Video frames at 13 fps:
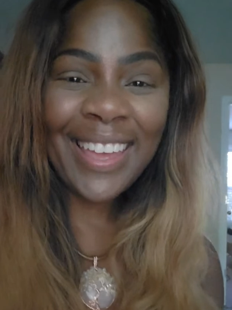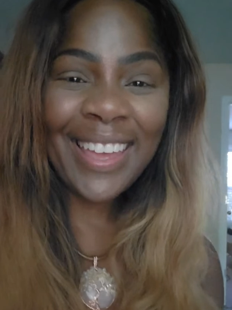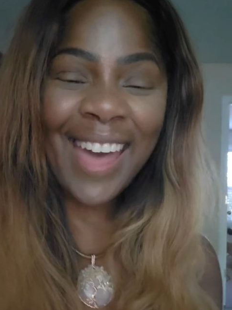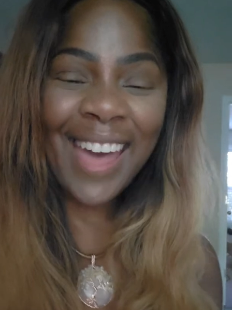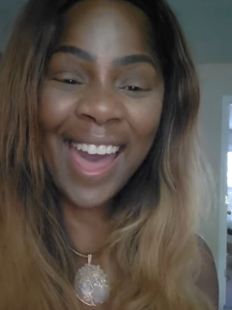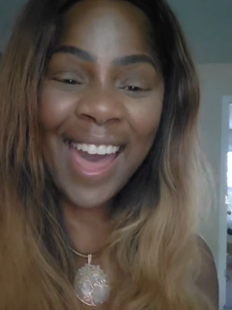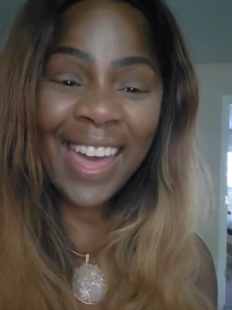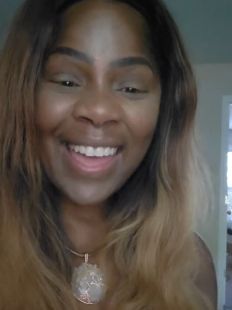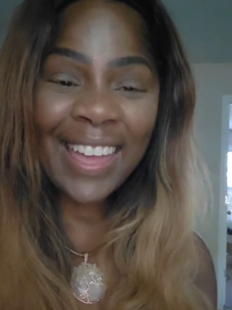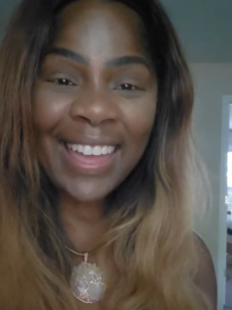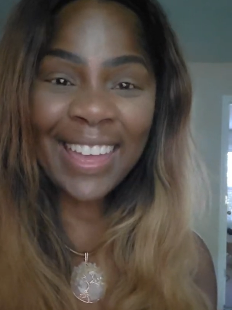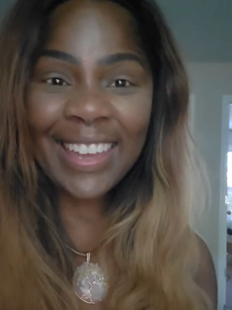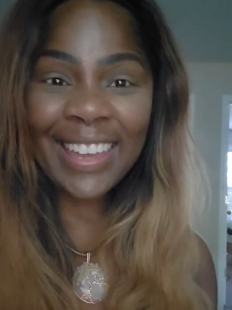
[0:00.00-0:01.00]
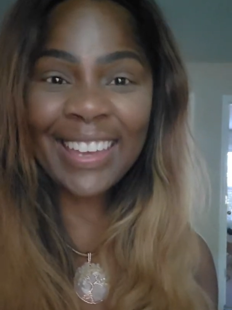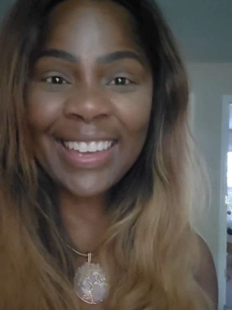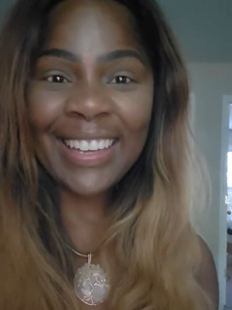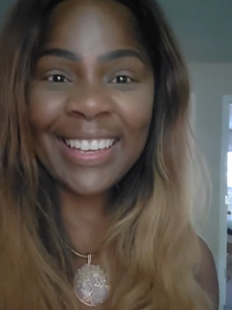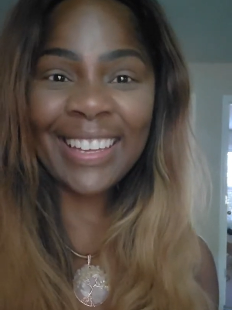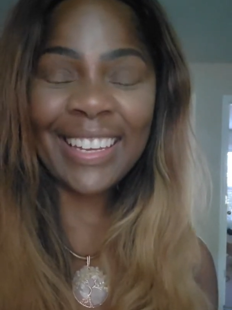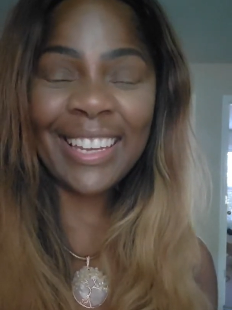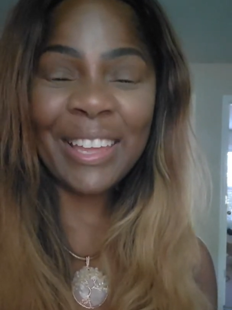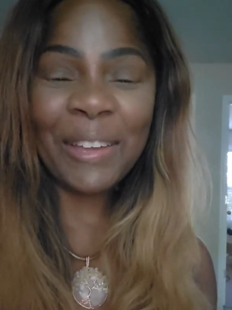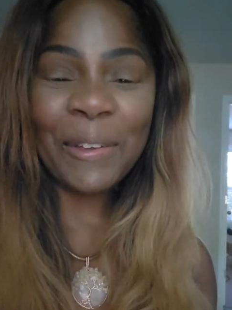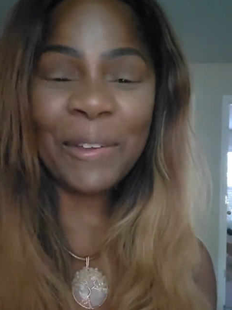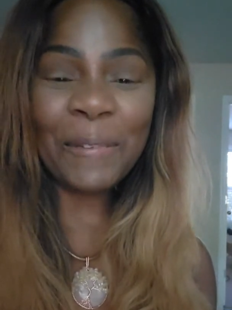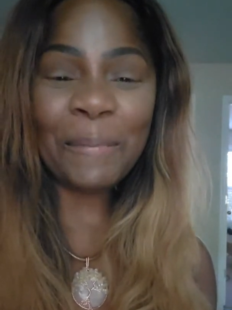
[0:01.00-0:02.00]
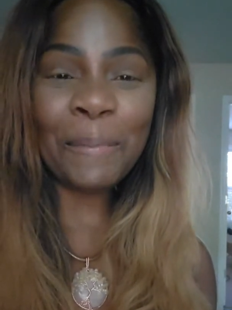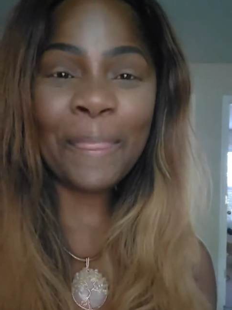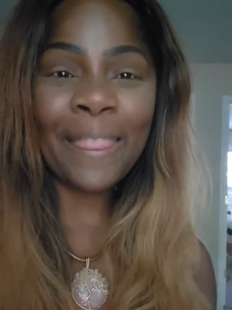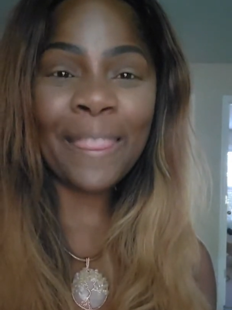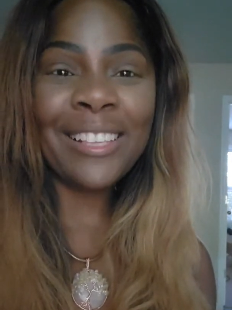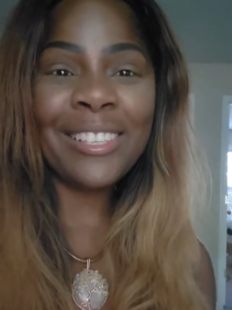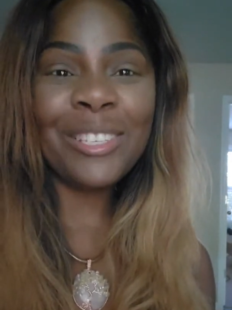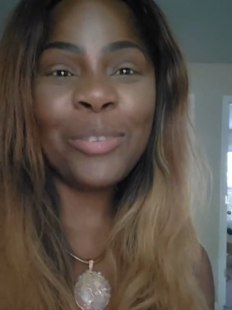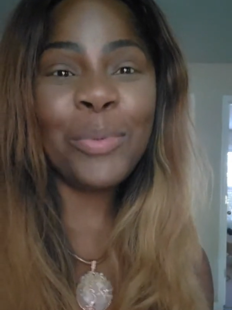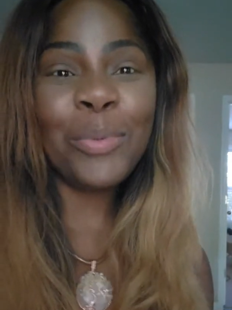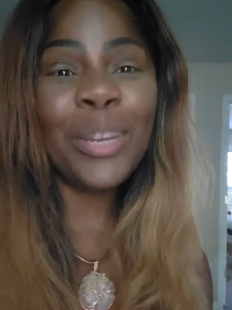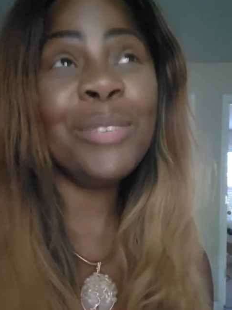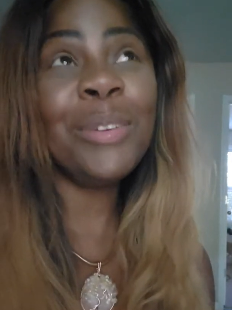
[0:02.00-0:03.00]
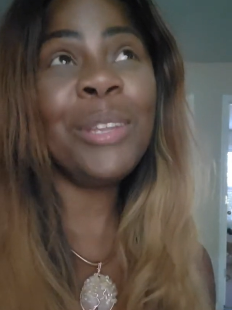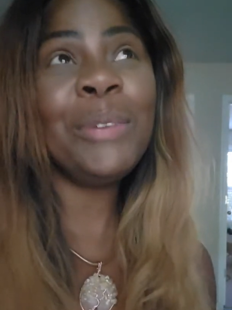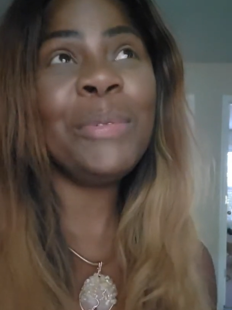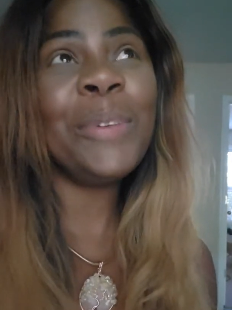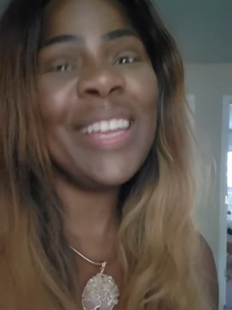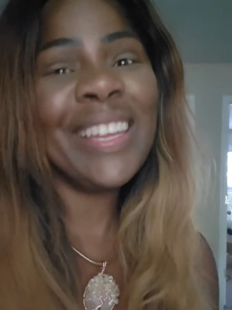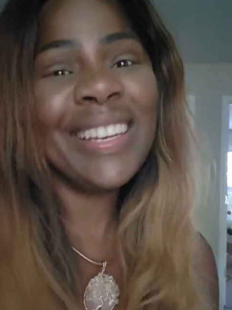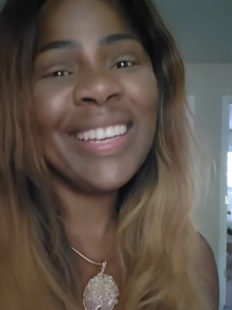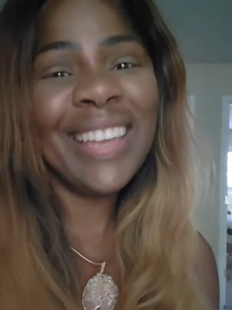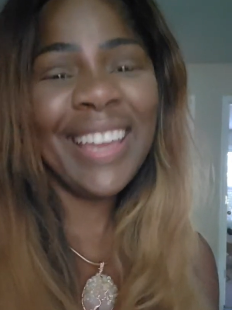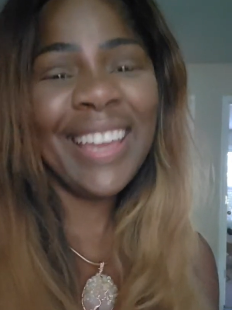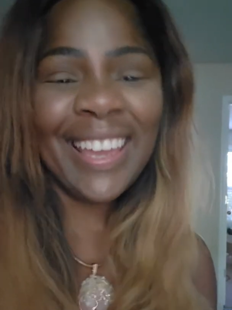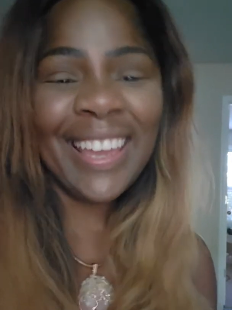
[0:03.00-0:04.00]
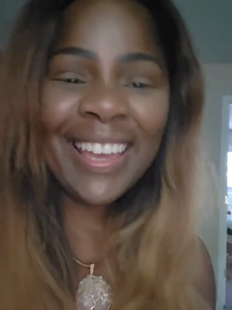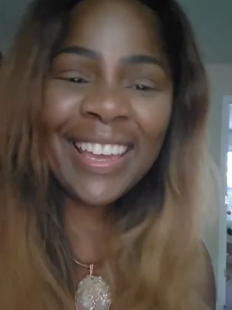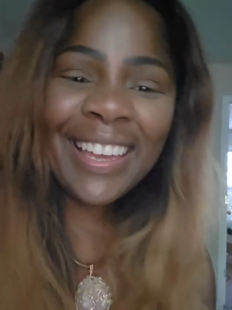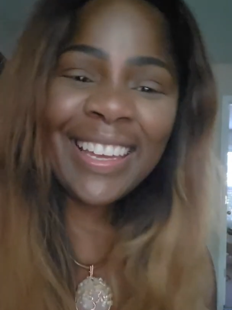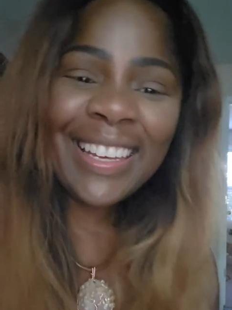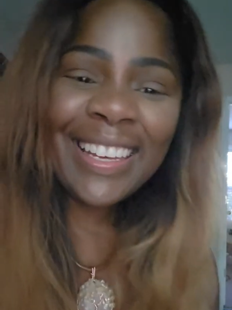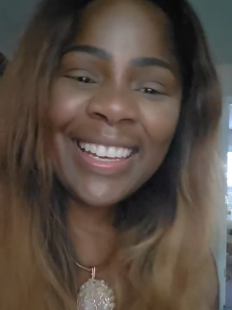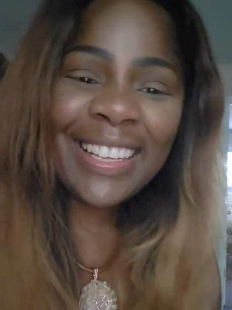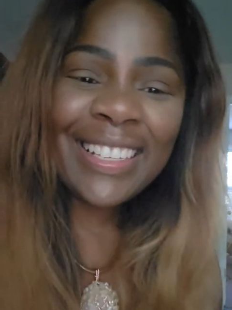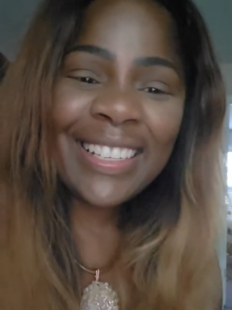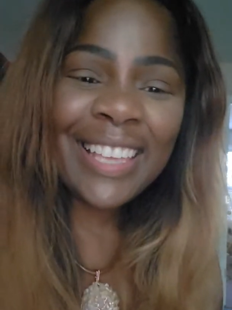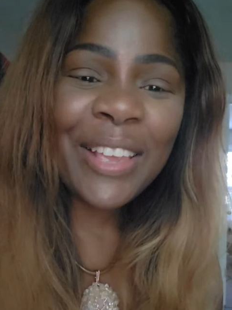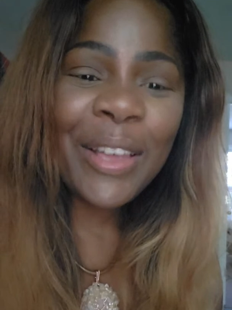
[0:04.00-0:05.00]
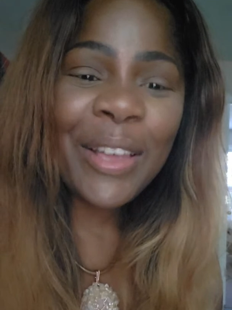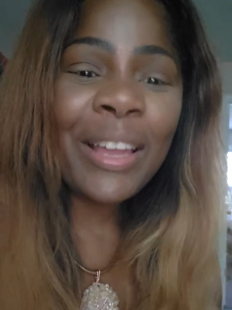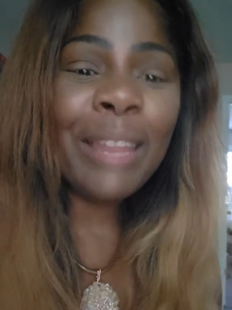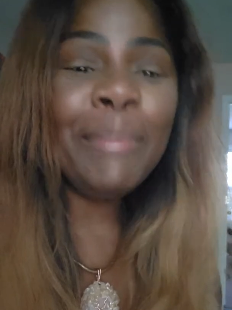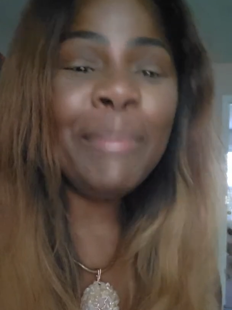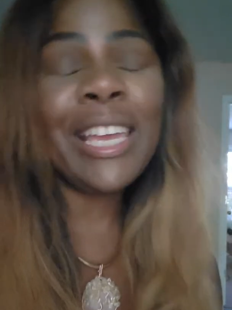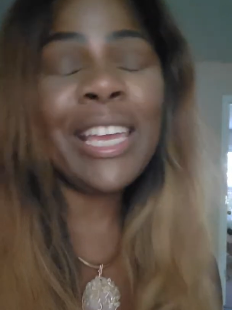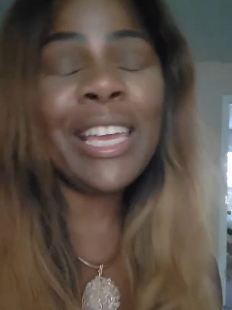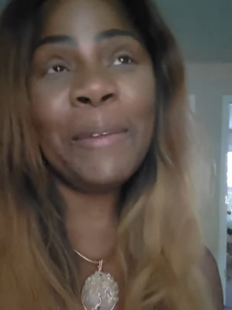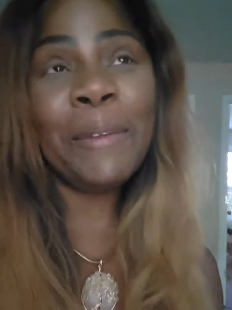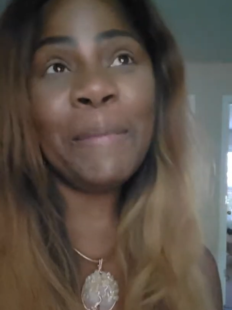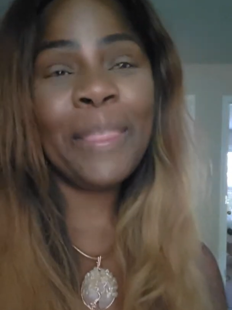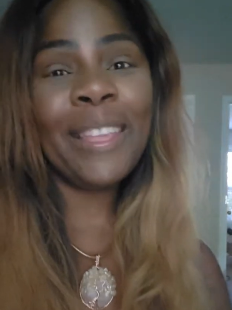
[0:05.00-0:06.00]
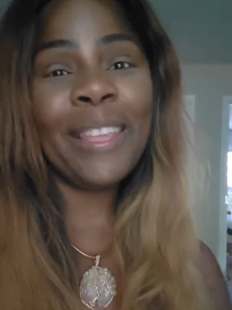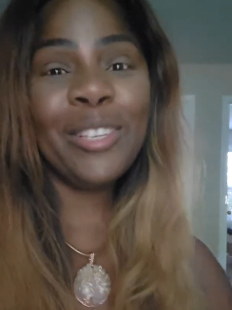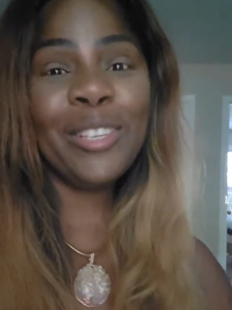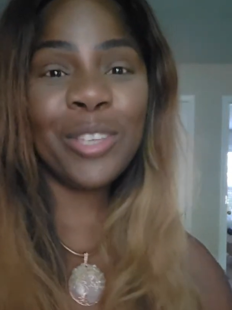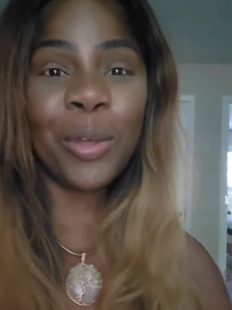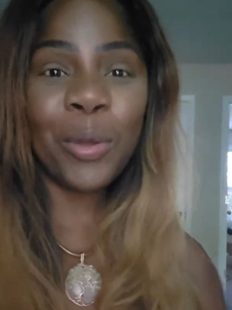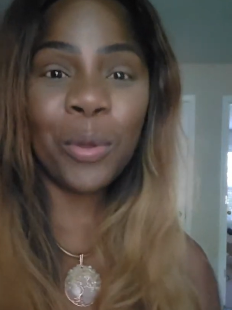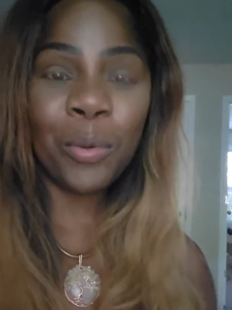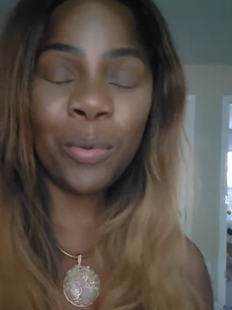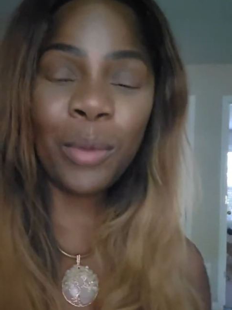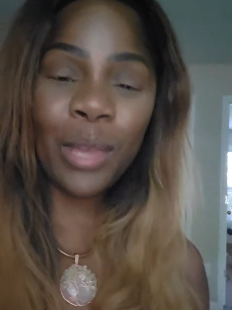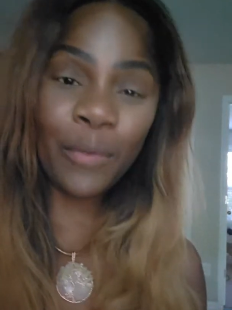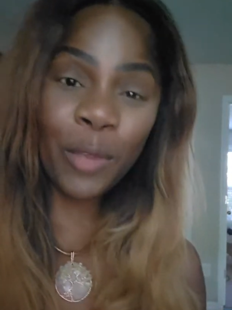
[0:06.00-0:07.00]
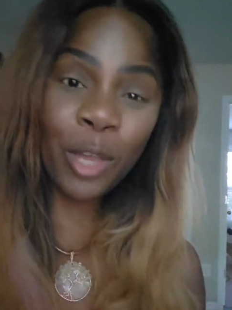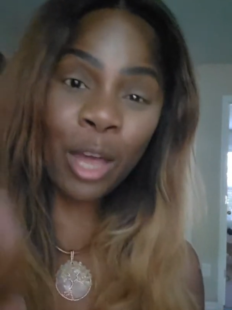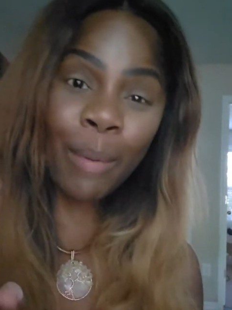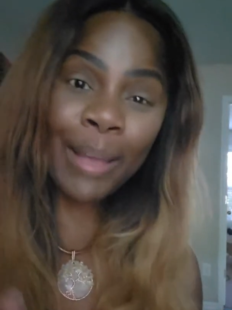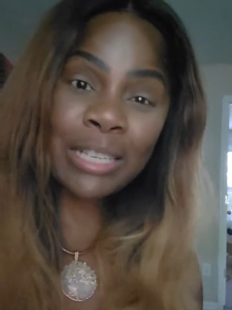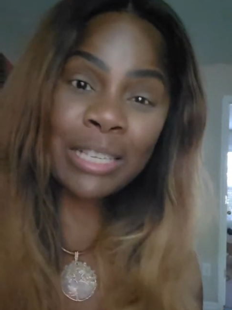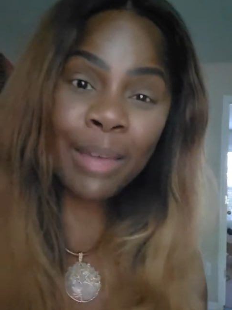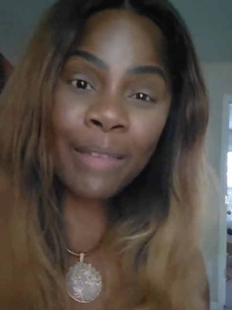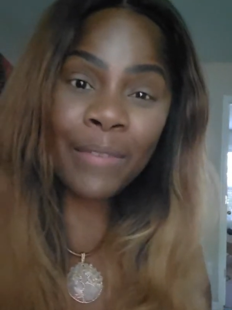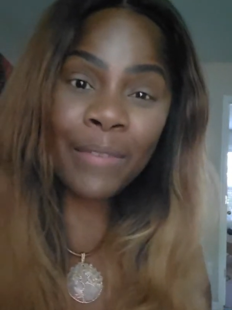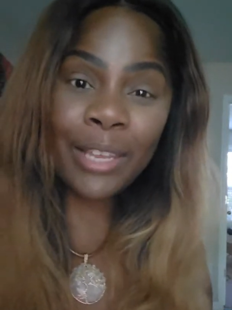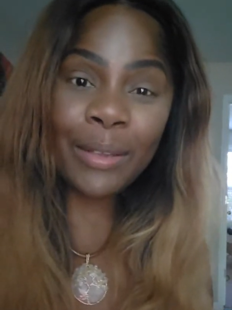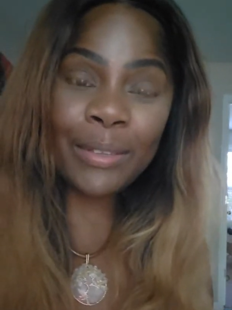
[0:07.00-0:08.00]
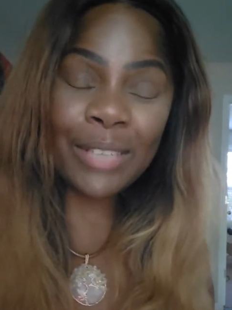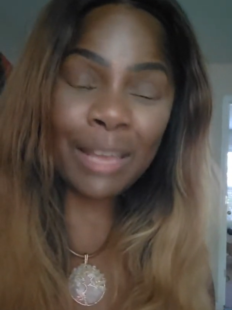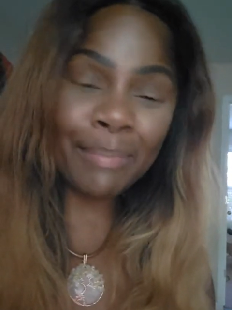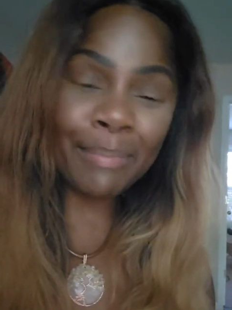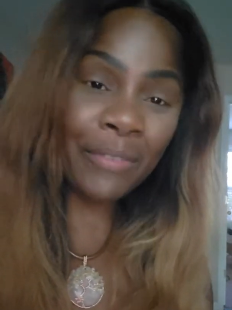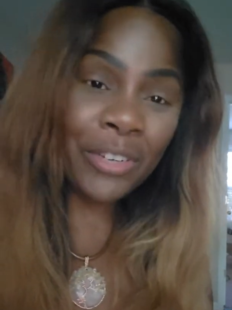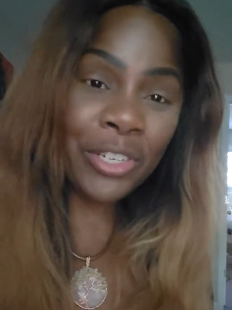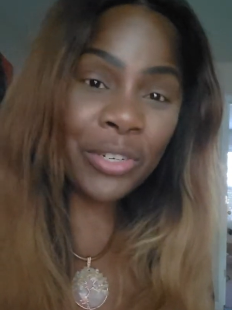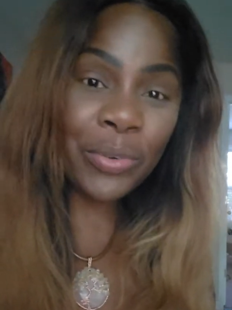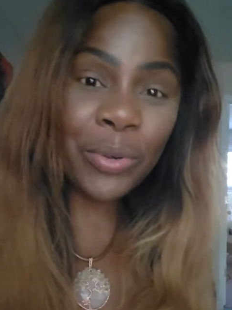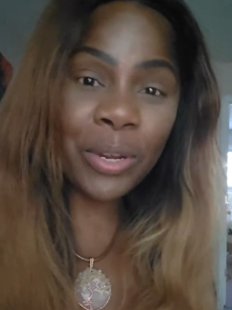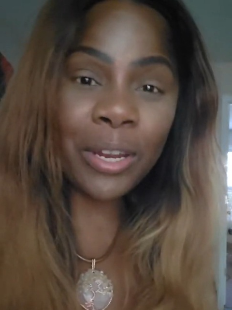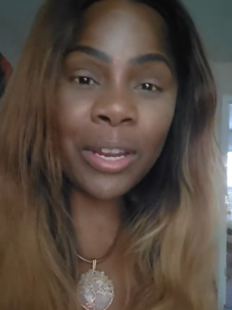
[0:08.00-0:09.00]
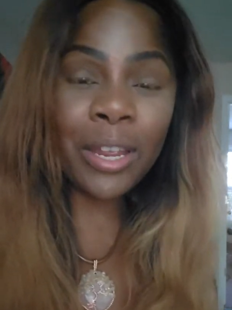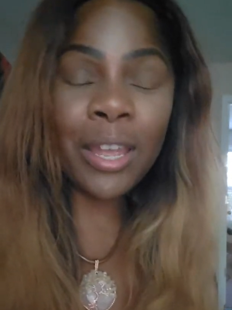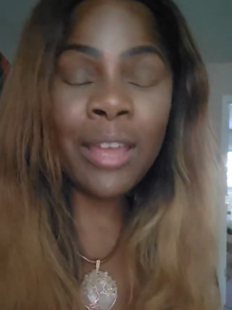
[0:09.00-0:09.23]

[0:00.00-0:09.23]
Hi. Hello. 2021. Goodness. Okay, let me tell you. So, if you go back to my videos, I'm not for sure